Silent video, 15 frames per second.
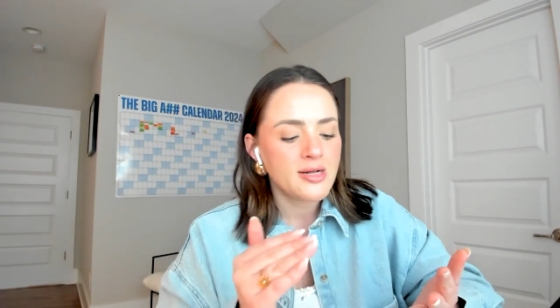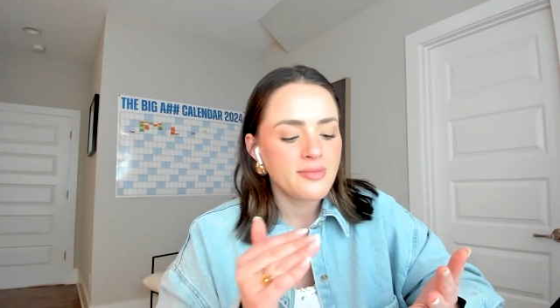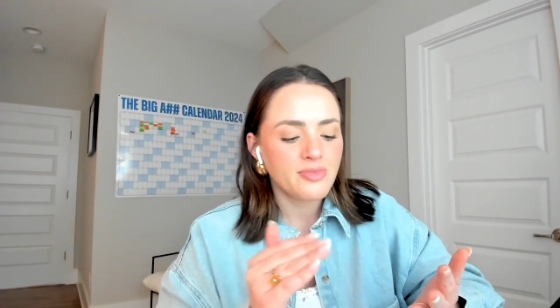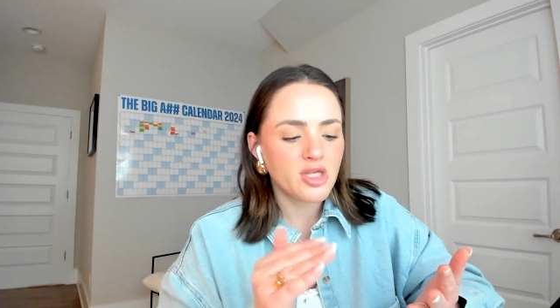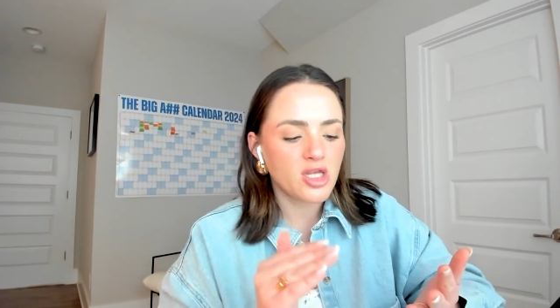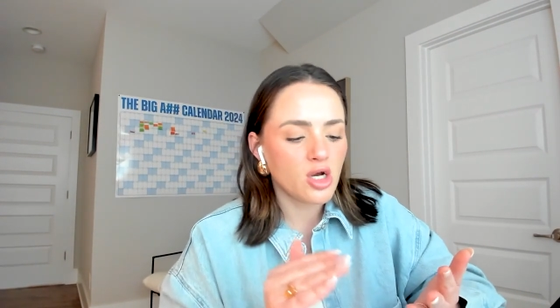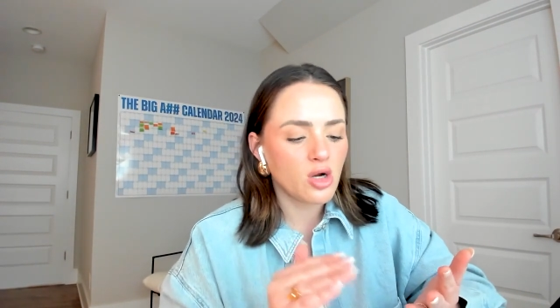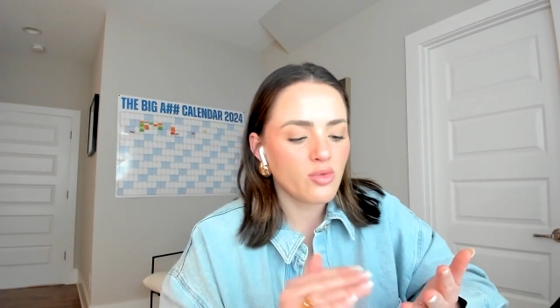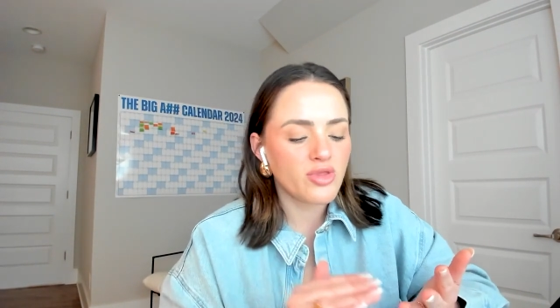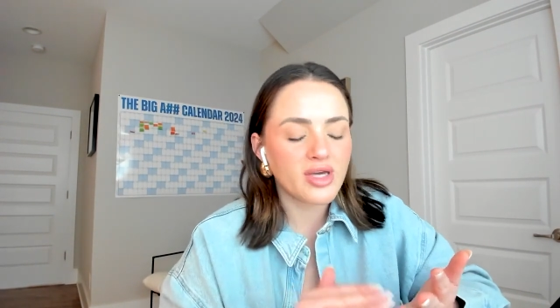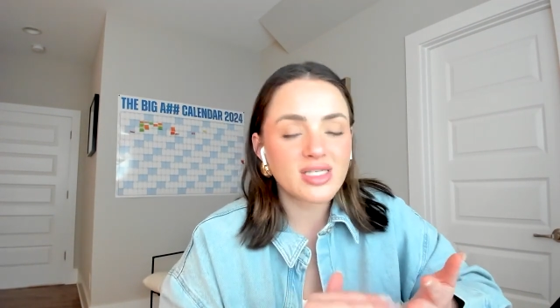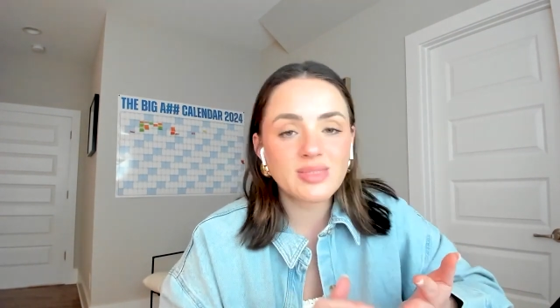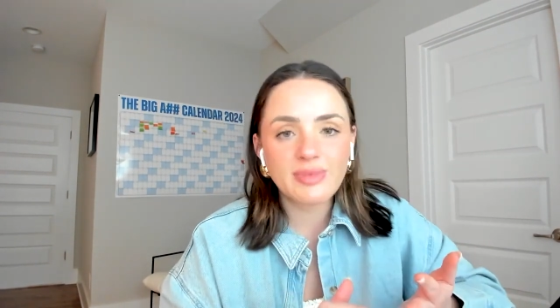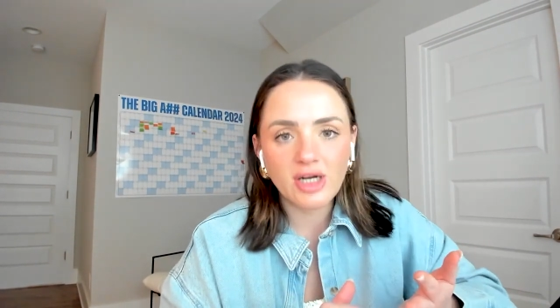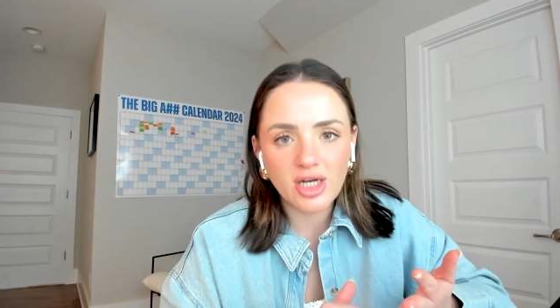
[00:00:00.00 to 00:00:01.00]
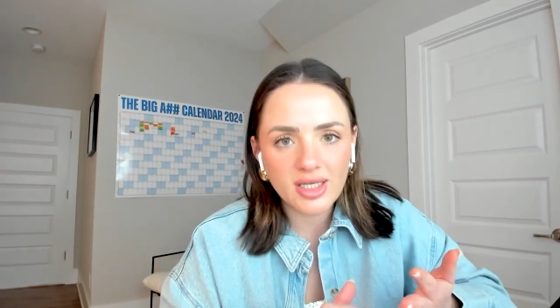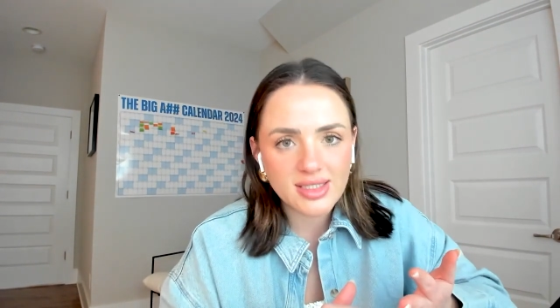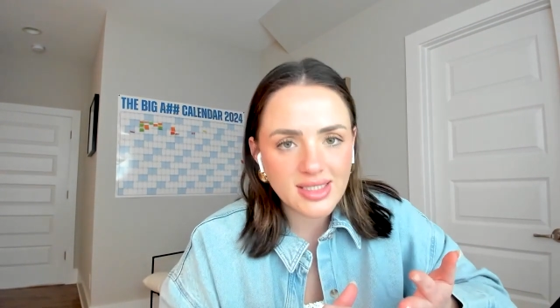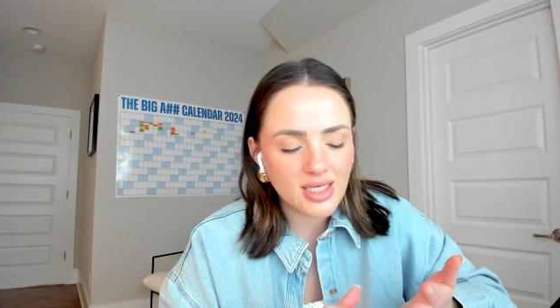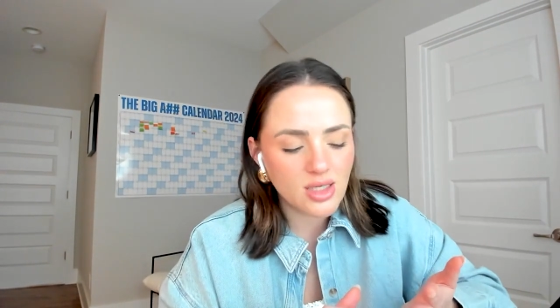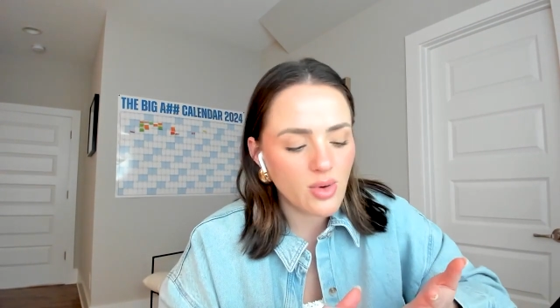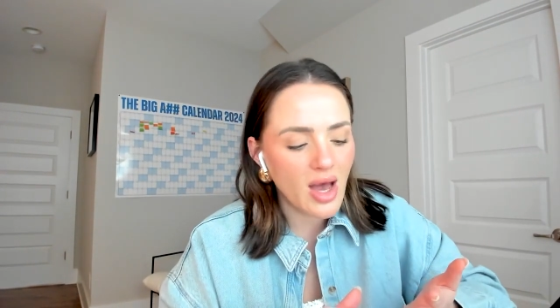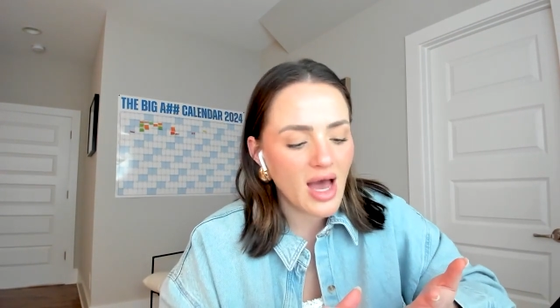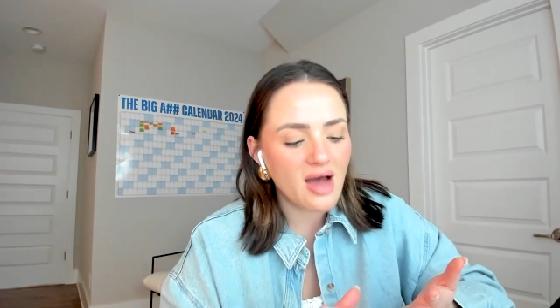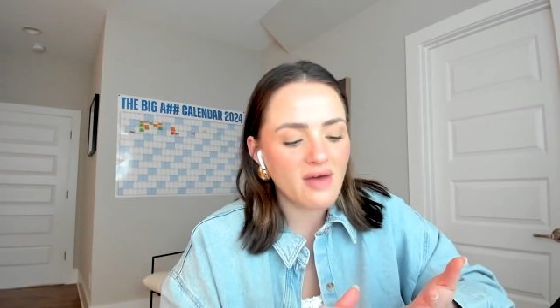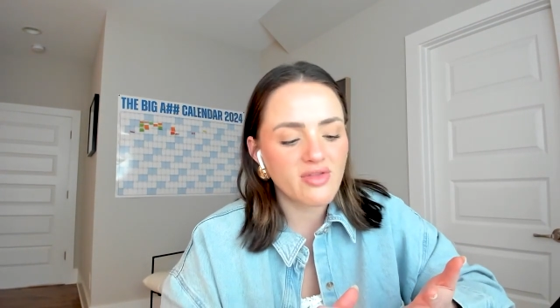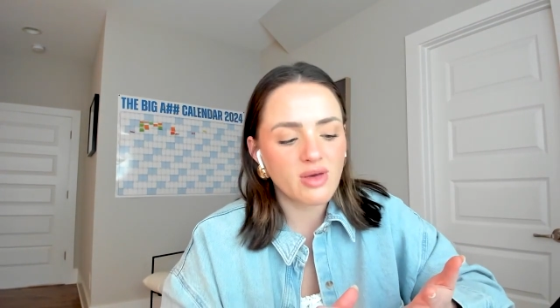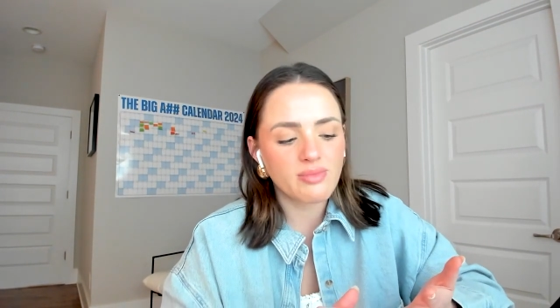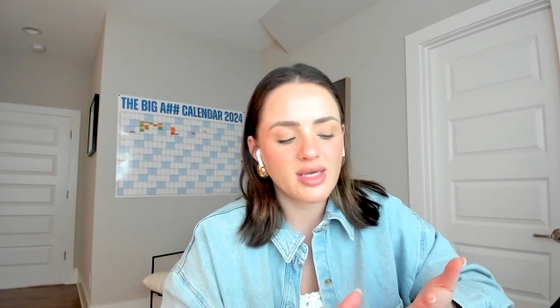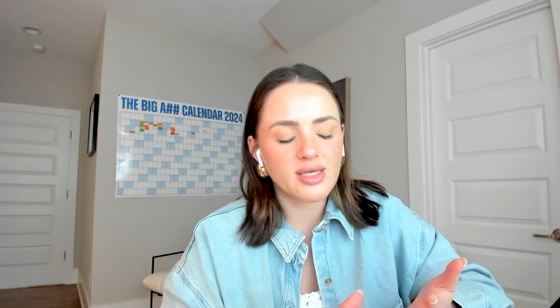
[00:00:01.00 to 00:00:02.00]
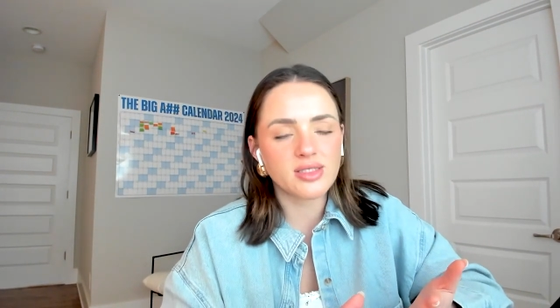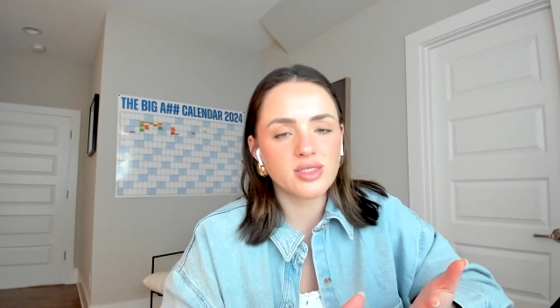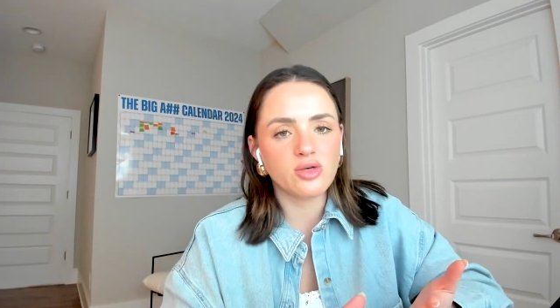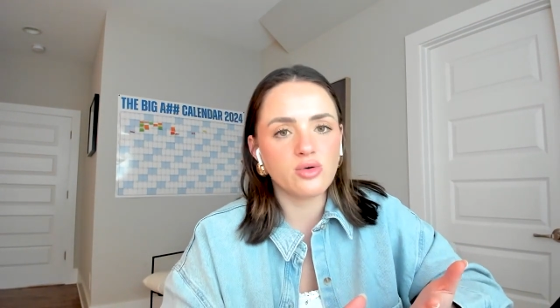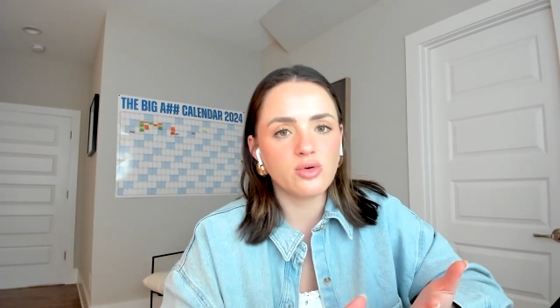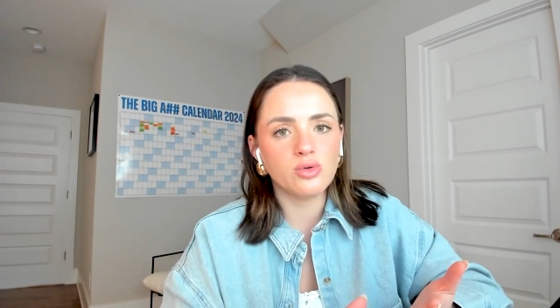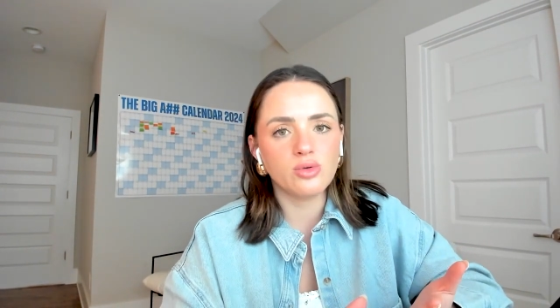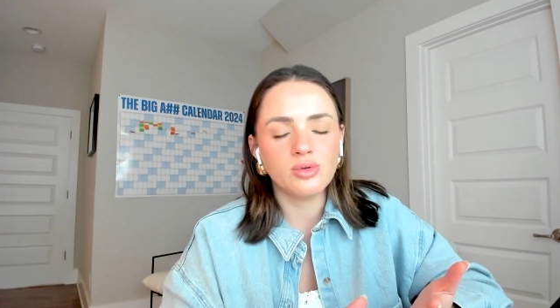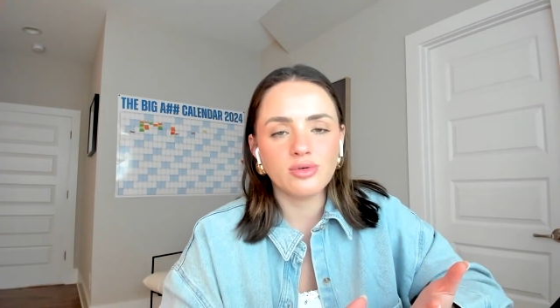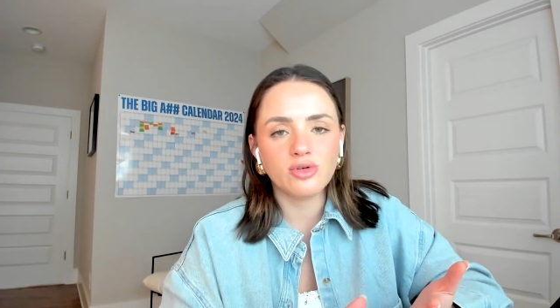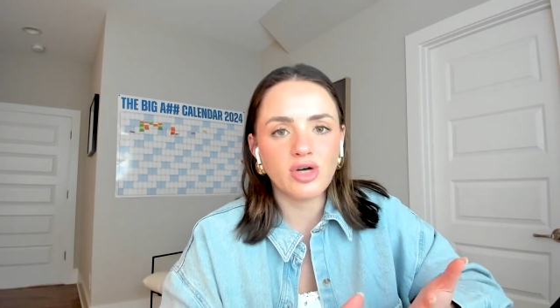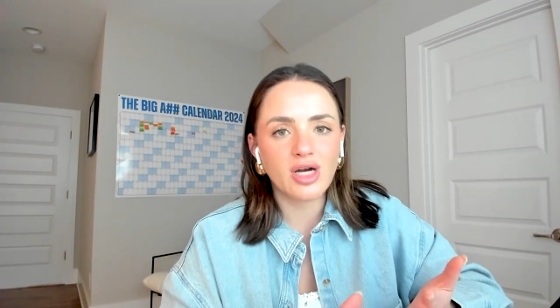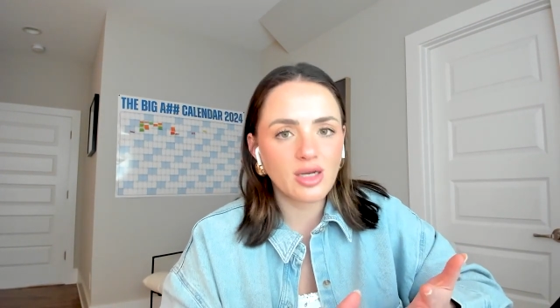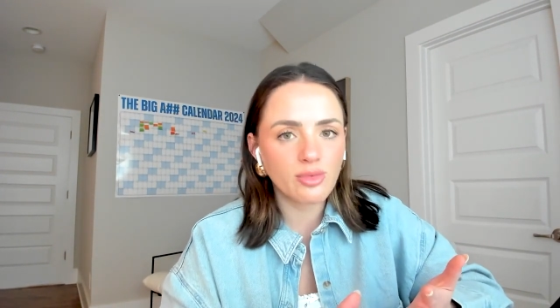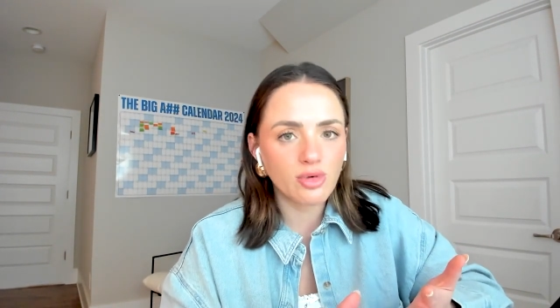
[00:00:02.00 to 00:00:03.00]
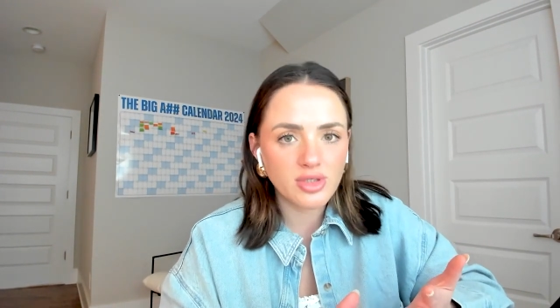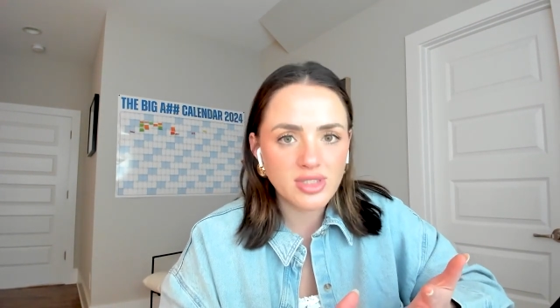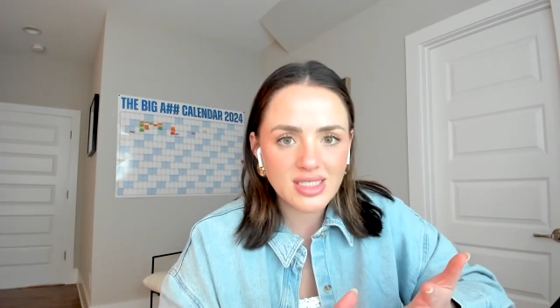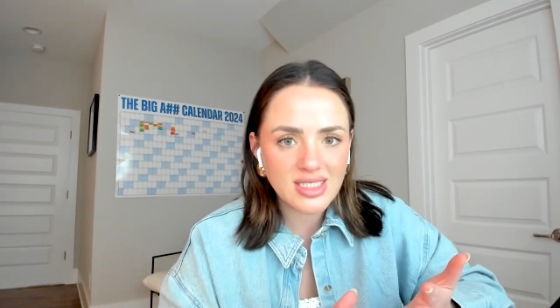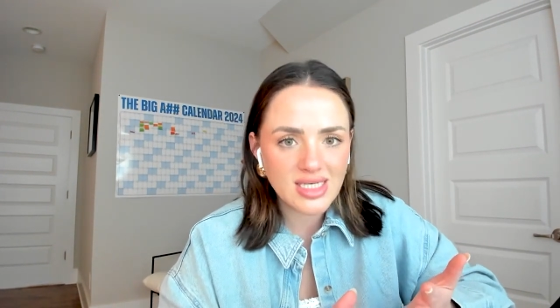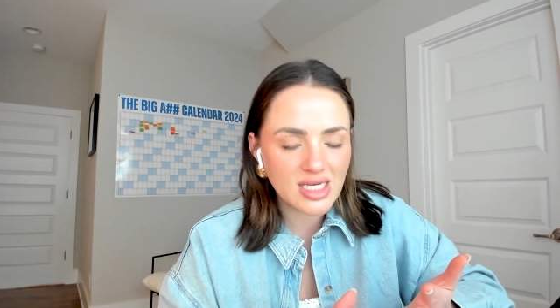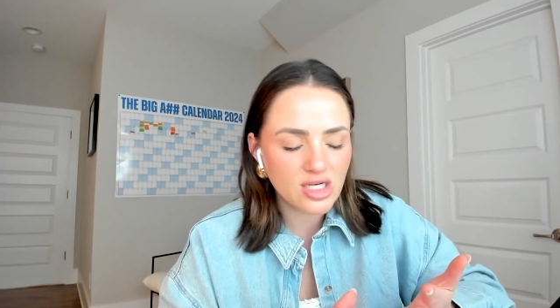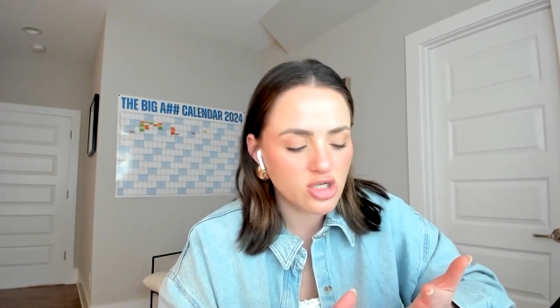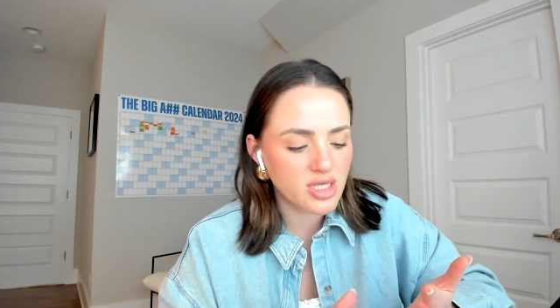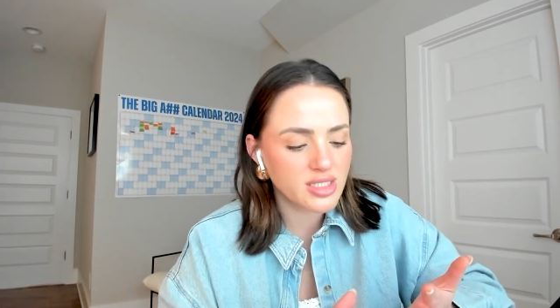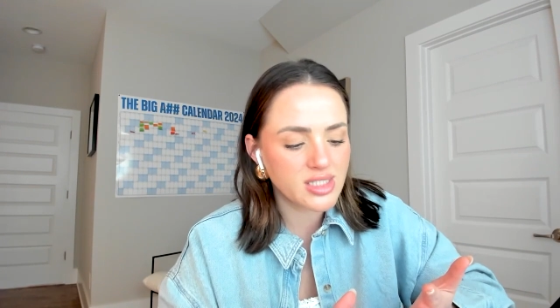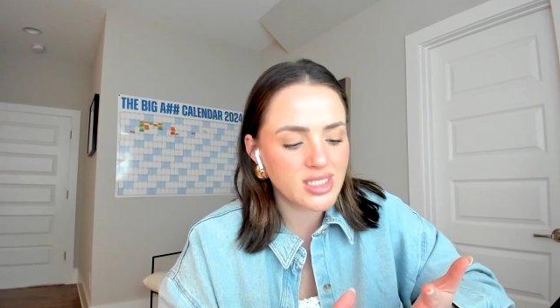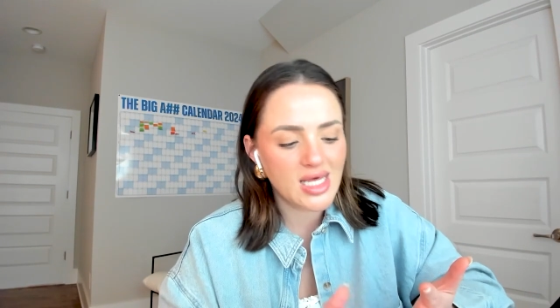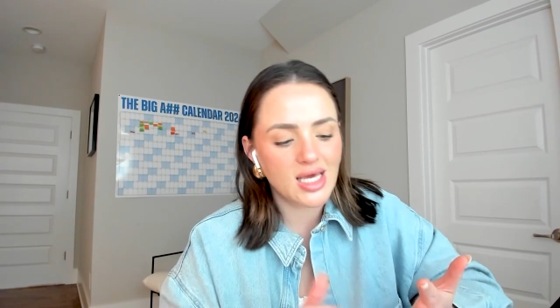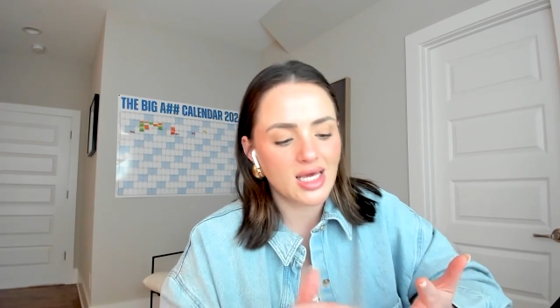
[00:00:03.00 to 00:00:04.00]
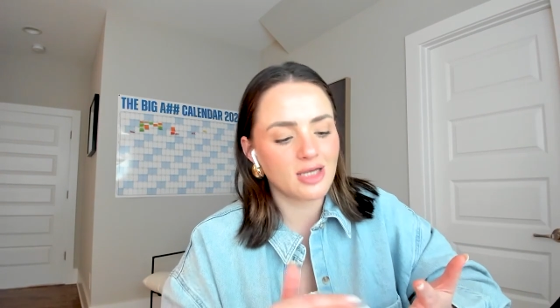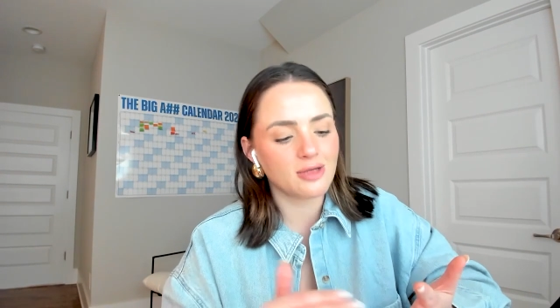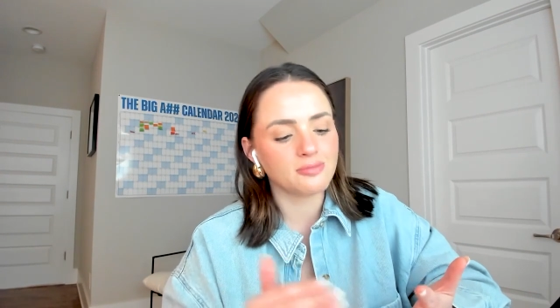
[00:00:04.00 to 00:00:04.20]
the experience that you have that makes you credible to teach this thing.